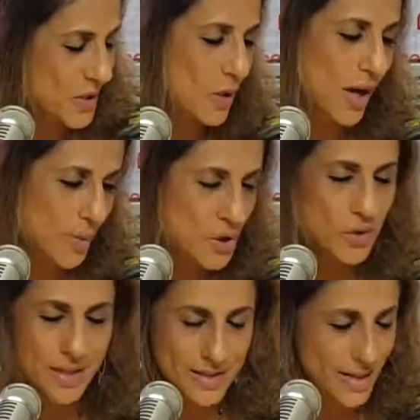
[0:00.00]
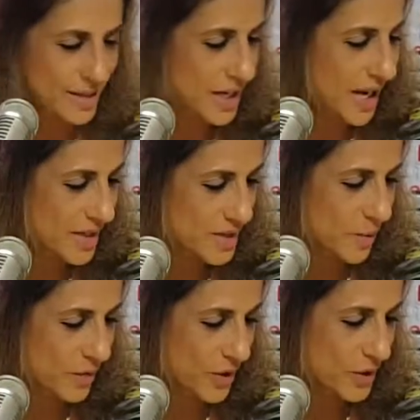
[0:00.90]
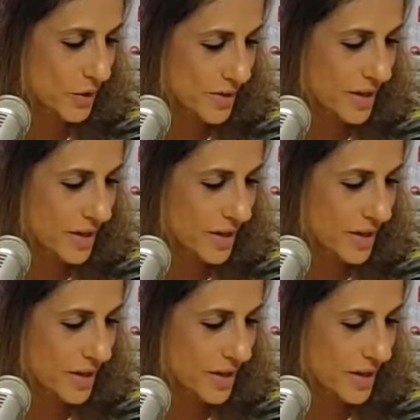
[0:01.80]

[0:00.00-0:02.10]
So I'm sure he said he has something good.